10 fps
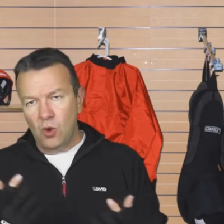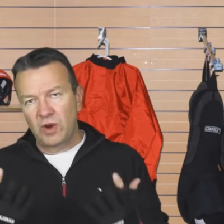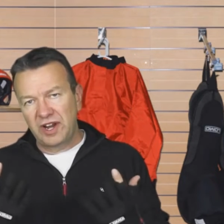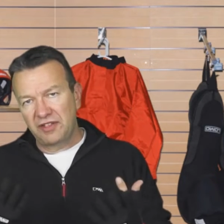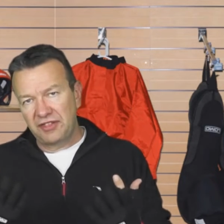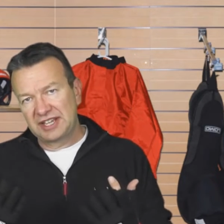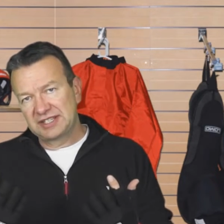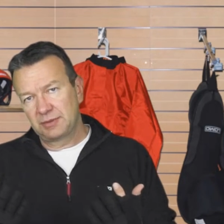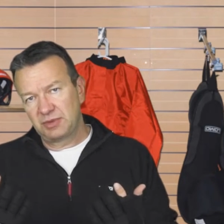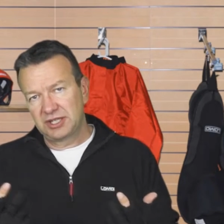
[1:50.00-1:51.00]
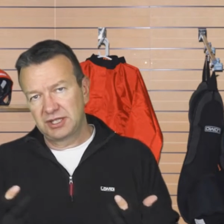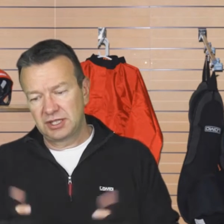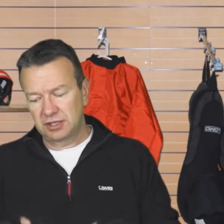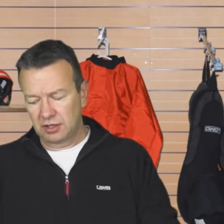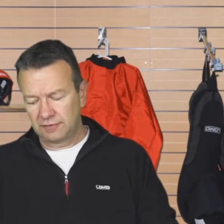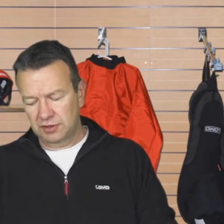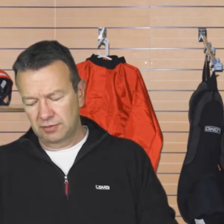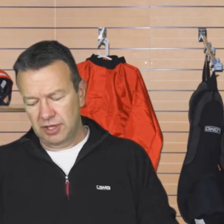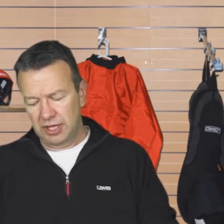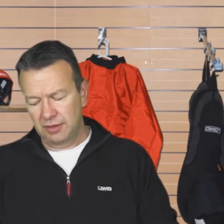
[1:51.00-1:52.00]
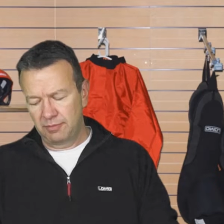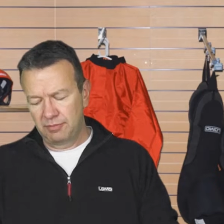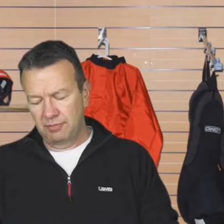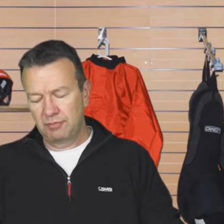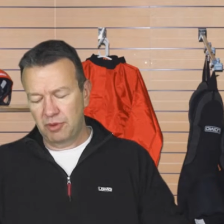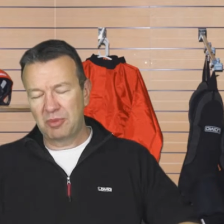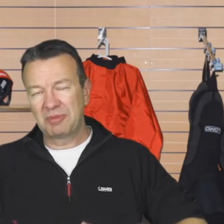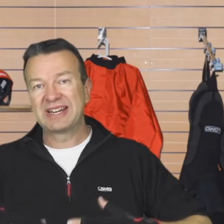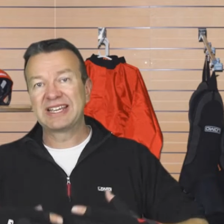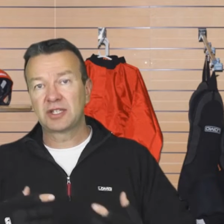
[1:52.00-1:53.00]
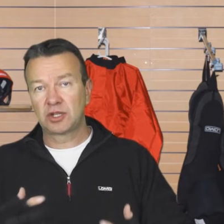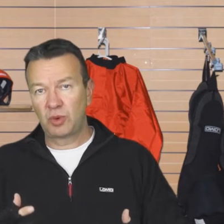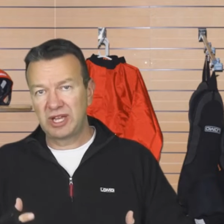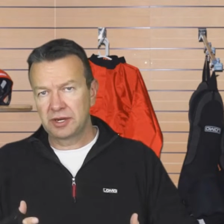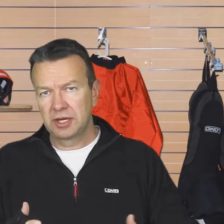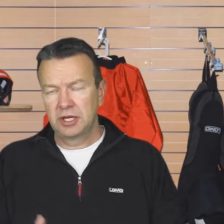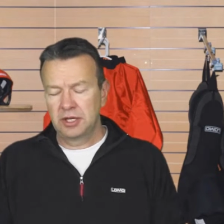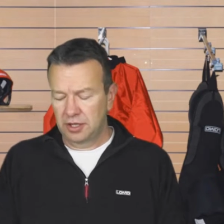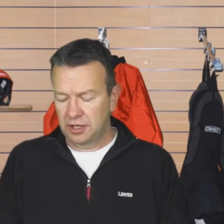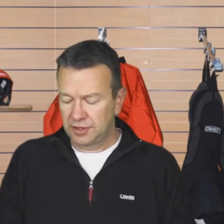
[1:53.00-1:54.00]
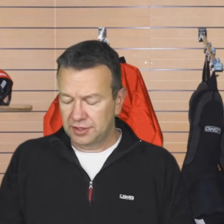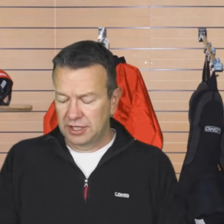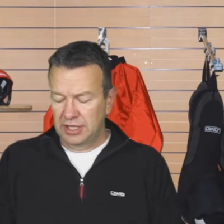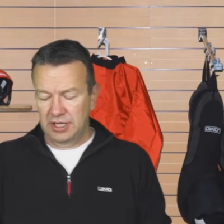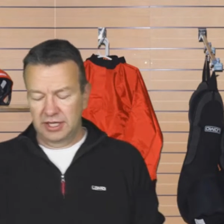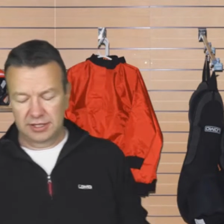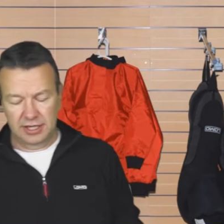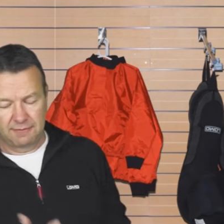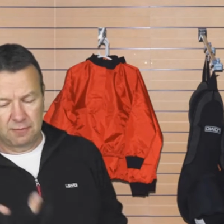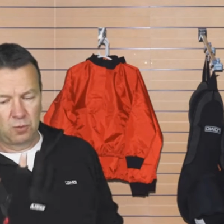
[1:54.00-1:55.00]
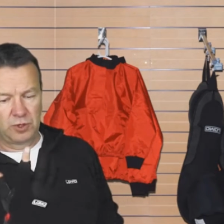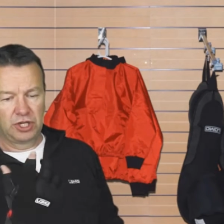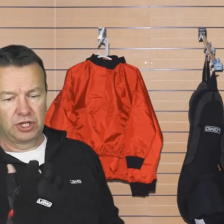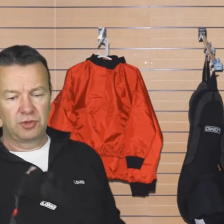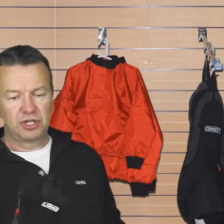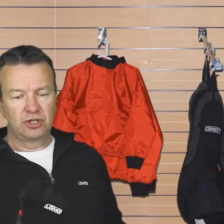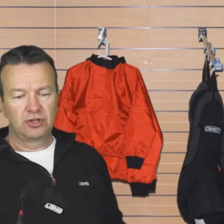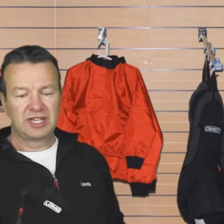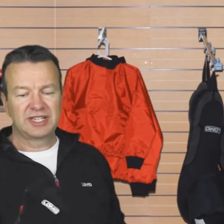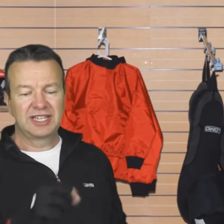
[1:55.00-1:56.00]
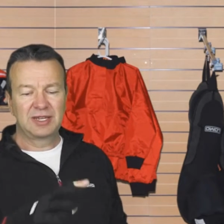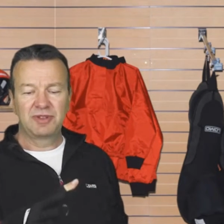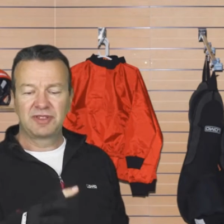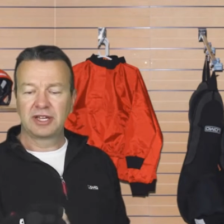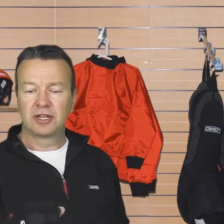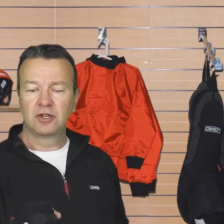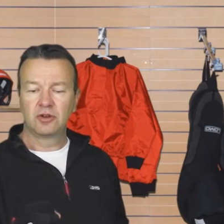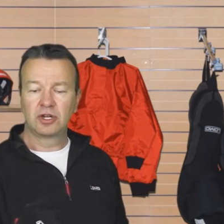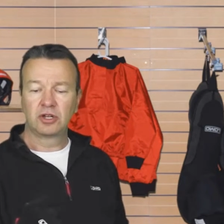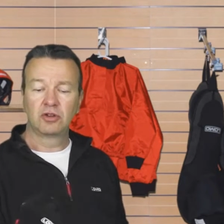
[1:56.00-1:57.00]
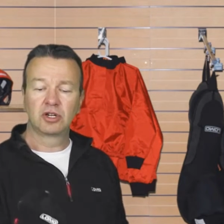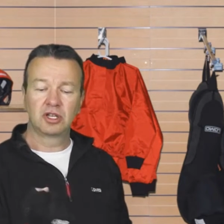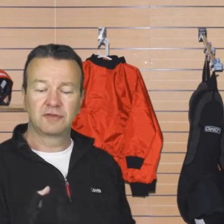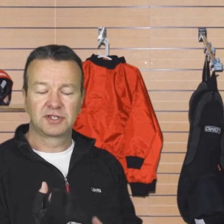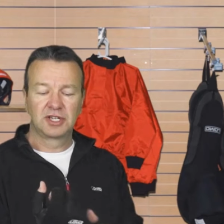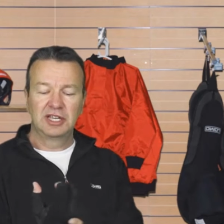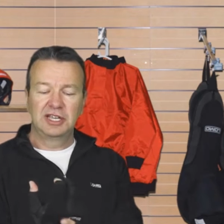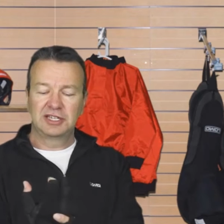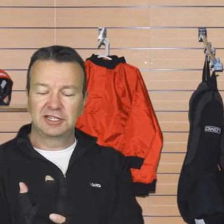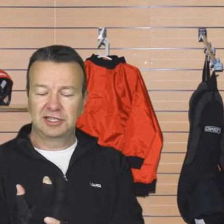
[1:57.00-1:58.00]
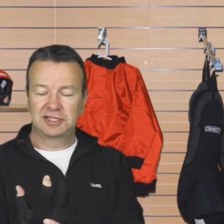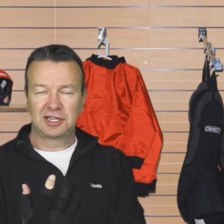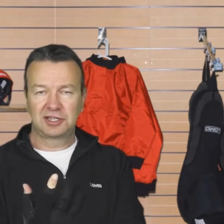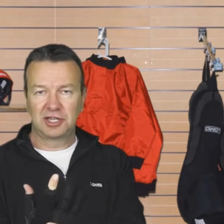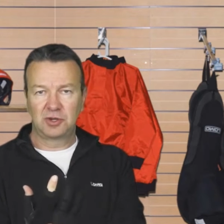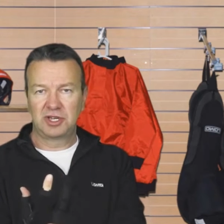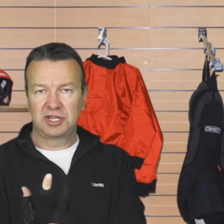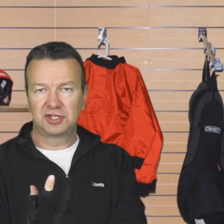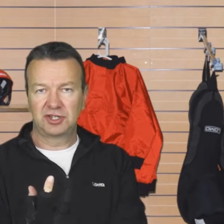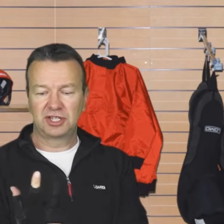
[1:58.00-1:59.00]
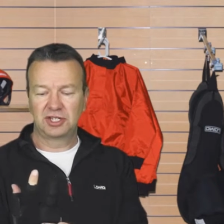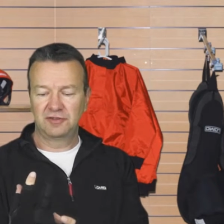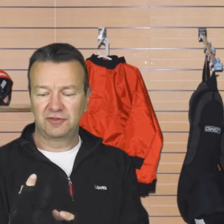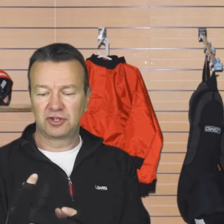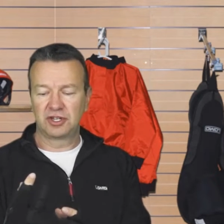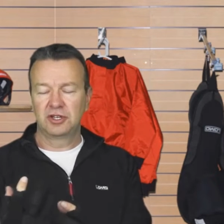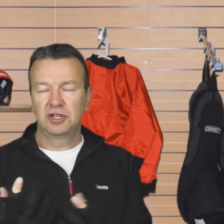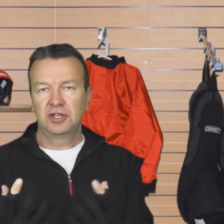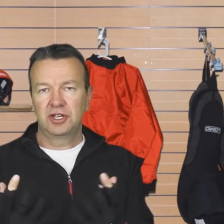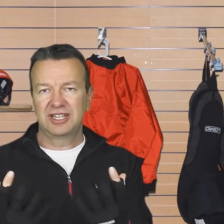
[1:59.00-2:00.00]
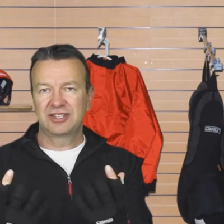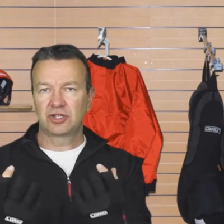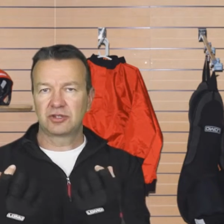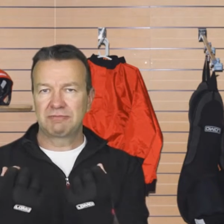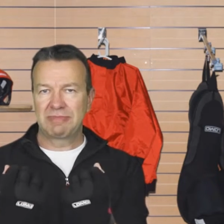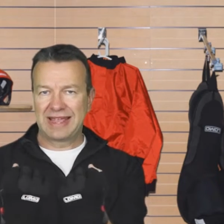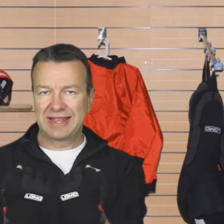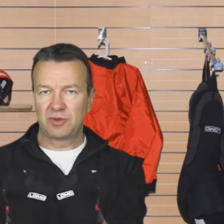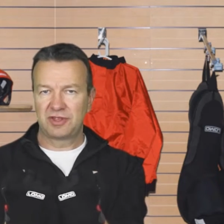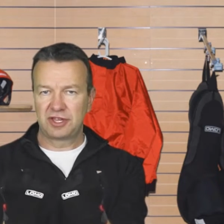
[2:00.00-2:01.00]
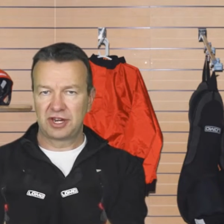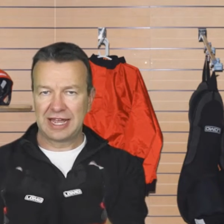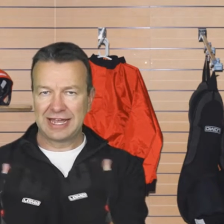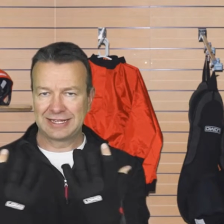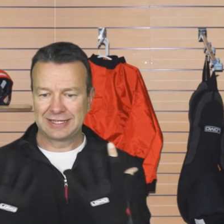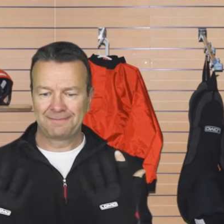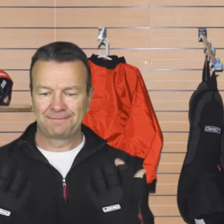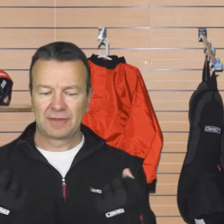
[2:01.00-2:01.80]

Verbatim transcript: One of the things that makes these gloves uh, probably nicer to wear than others is um, when you when you do this type of thing on a lot of gloves, it starts getting quite restrictive, or you, it doesn't bend with your hand.